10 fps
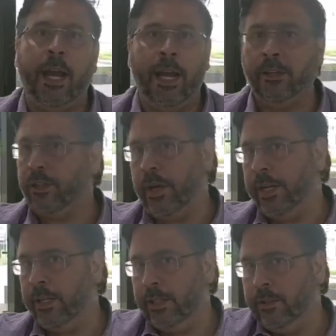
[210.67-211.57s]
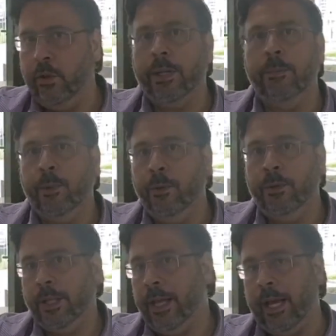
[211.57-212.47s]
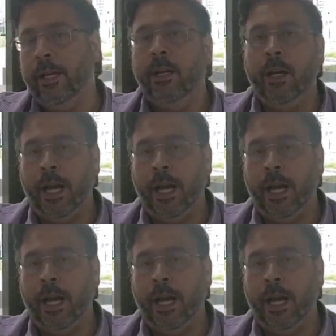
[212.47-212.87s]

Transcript: and Australia is not immune to that.